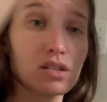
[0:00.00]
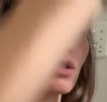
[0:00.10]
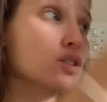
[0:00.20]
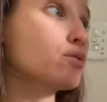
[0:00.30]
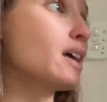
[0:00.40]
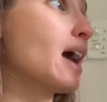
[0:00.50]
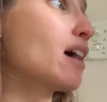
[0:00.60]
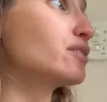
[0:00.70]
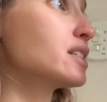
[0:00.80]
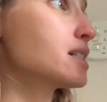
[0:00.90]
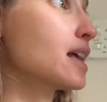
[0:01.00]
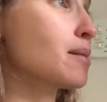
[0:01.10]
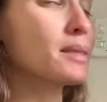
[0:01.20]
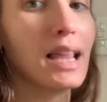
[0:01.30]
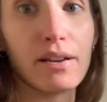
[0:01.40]
till they have the
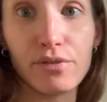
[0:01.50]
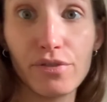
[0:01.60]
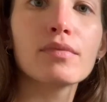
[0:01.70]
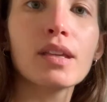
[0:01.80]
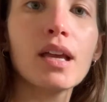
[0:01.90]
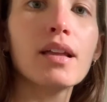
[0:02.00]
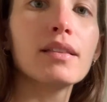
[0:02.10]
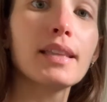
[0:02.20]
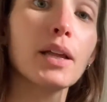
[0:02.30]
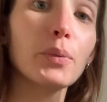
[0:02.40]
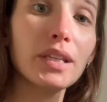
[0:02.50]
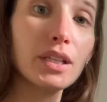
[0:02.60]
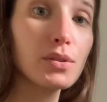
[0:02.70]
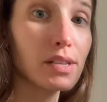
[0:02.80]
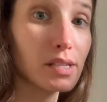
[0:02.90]
same length. Then we
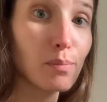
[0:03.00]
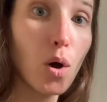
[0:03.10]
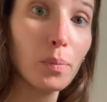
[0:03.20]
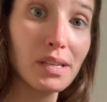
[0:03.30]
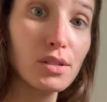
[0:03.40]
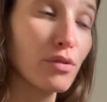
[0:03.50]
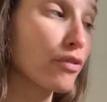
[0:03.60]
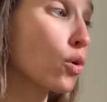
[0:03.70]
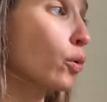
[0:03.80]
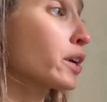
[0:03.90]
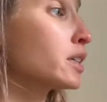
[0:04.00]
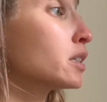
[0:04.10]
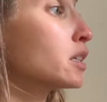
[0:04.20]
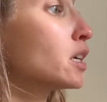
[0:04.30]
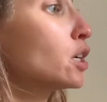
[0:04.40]
use a small piece of cord
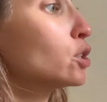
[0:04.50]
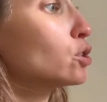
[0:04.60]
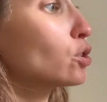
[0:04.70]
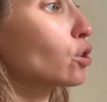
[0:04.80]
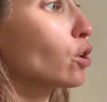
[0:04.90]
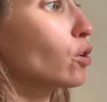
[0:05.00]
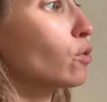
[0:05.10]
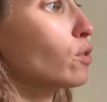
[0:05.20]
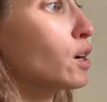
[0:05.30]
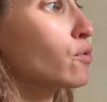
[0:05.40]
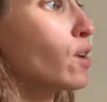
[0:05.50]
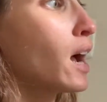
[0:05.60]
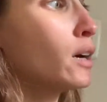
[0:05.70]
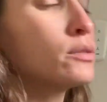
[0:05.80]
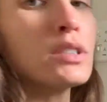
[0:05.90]
to go
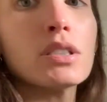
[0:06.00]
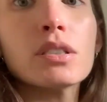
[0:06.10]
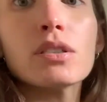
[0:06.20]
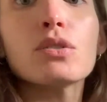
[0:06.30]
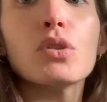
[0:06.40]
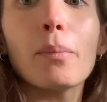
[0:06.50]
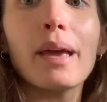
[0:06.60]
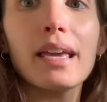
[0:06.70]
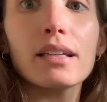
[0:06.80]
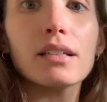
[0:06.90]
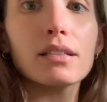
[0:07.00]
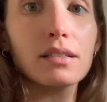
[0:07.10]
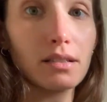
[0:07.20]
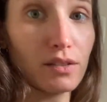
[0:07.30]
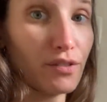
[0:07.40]
around to make
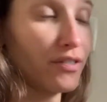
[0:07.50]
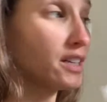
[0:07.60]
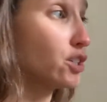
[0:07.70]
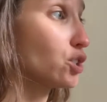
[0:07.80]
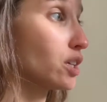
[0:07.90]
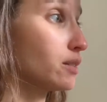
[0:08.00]
the finishing.